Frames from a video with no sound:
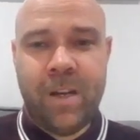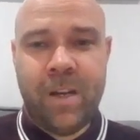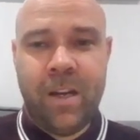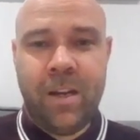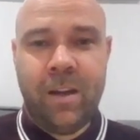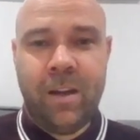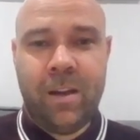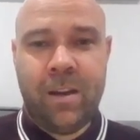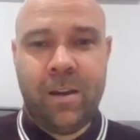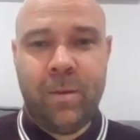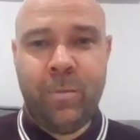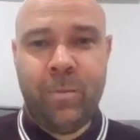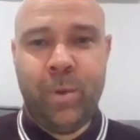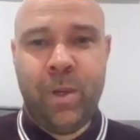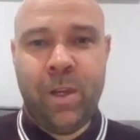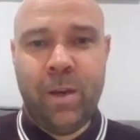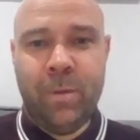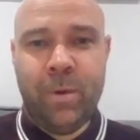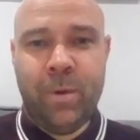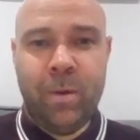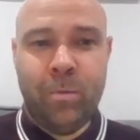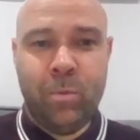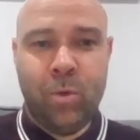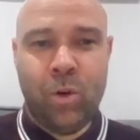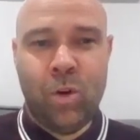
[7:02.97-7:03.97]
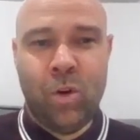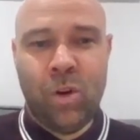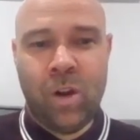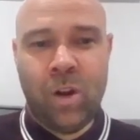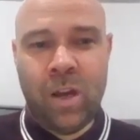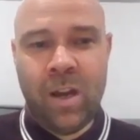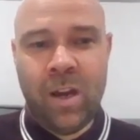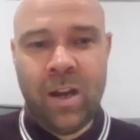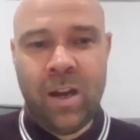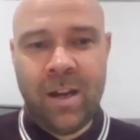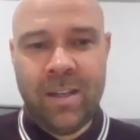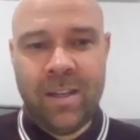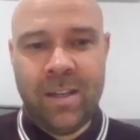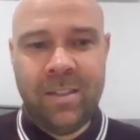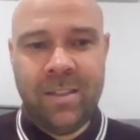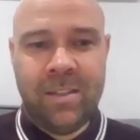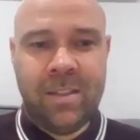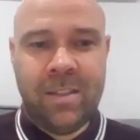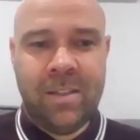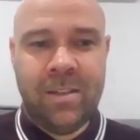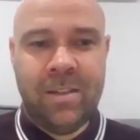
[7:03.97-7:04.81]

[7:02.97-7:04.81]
it could be a bit more organised,